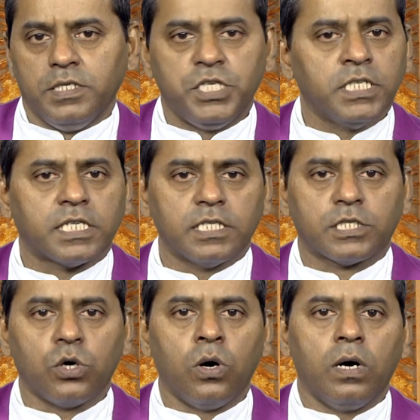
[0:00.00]

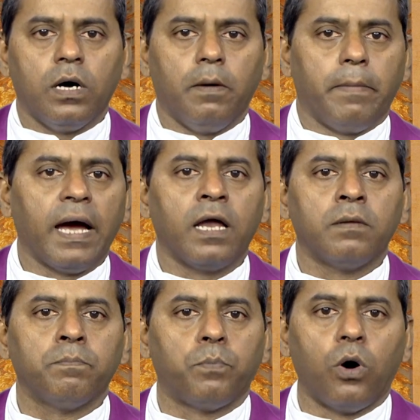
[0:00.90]
Jesus saw a
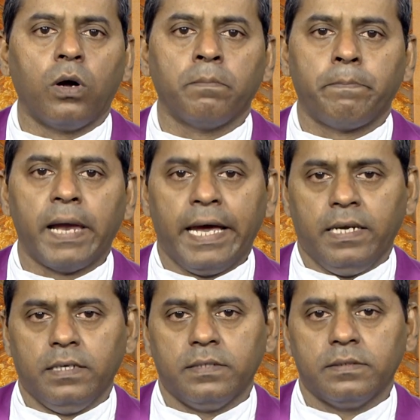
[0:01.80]
man born
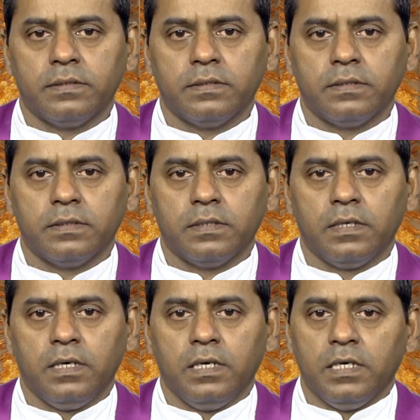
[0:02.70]
blind.
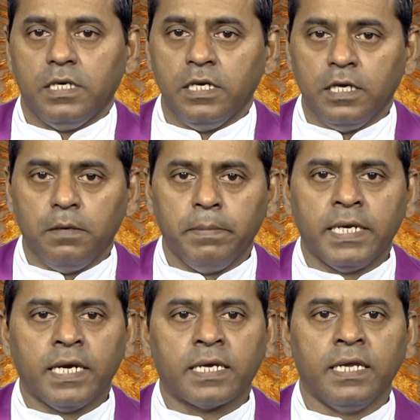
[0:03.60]
He
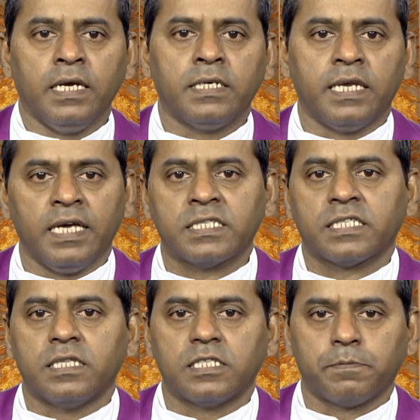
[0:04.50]
immediately
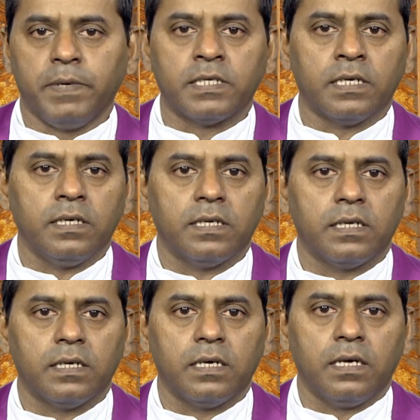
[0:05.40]
takes the spittle
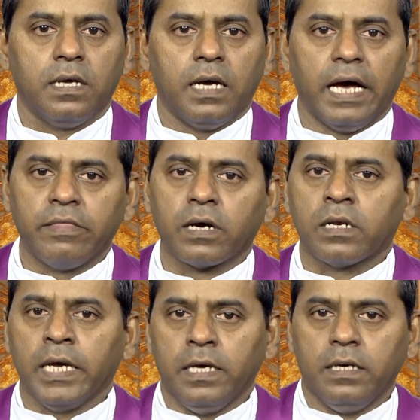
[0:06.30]
and the
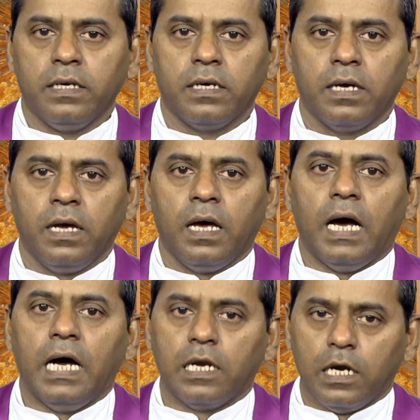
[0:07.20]
clay
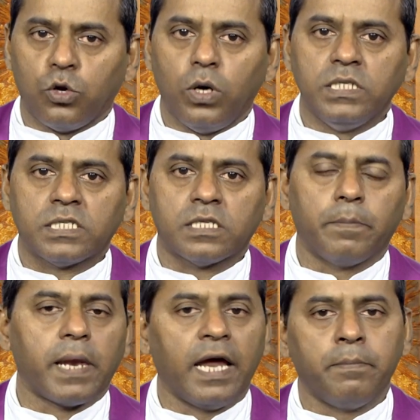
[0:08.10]
and anoints
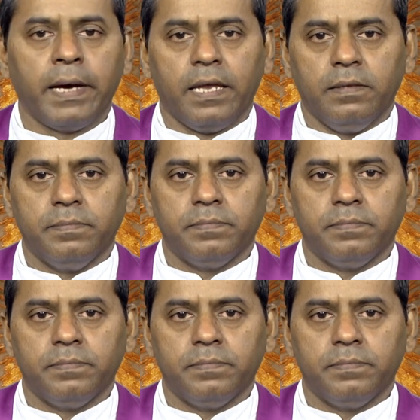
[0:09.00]
the blind man.